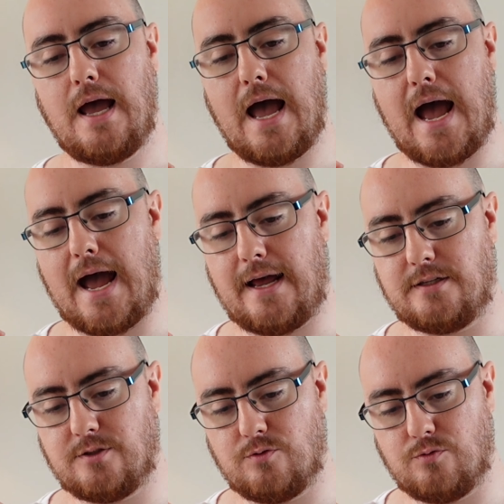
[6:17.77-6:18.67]

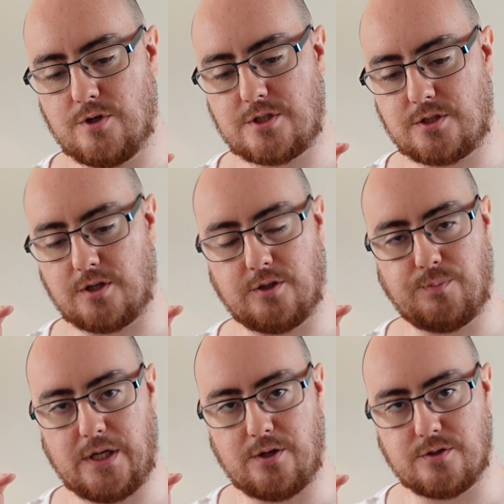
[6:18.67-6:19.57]
And Rust can
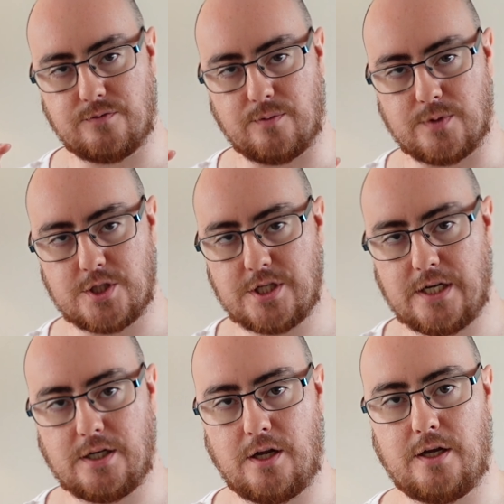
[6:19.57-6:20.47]
be used for
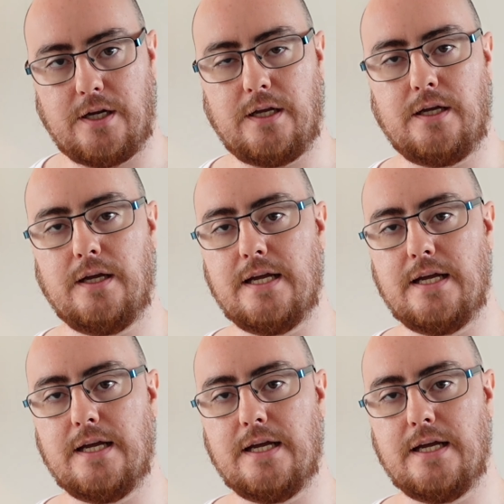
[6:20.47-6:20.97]
machine learning.